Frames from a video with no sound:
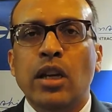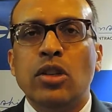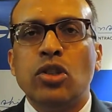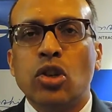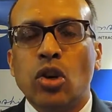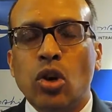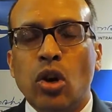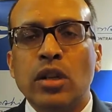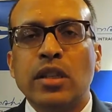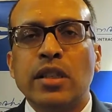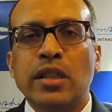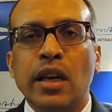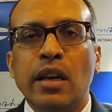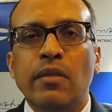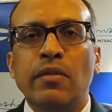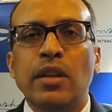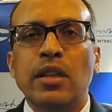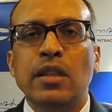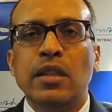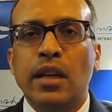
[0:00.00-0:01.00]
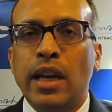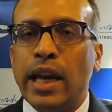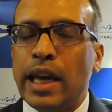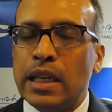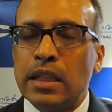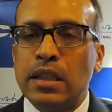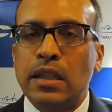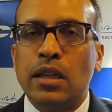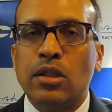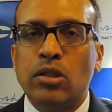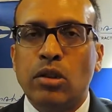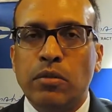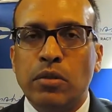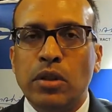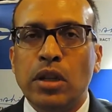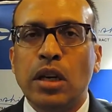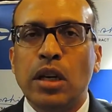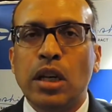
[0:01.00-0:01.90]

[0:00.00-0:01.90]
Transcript: is cost savings in excess of